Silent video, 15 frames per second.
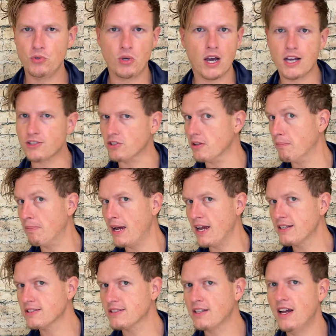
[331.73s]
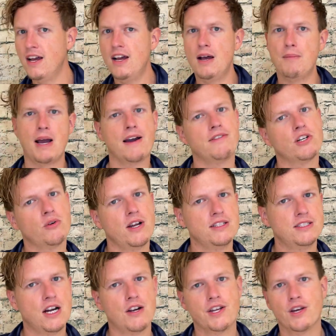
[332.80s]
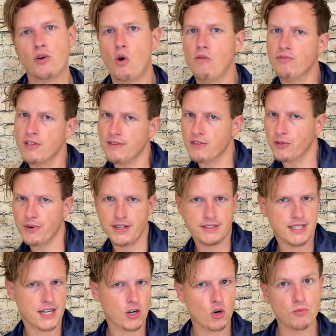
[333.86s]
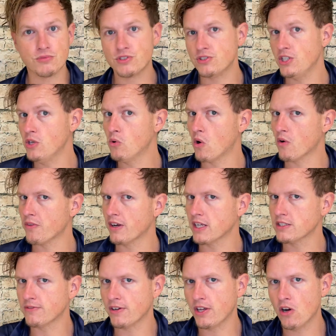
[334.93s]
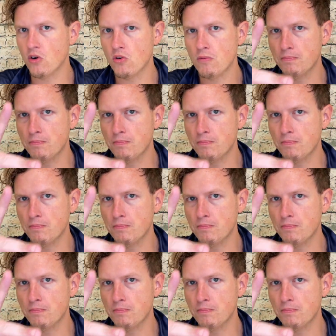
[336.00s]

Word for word: You guys are the best. Having a great day out here. Hopefully having a great day at home. See you all in the next video.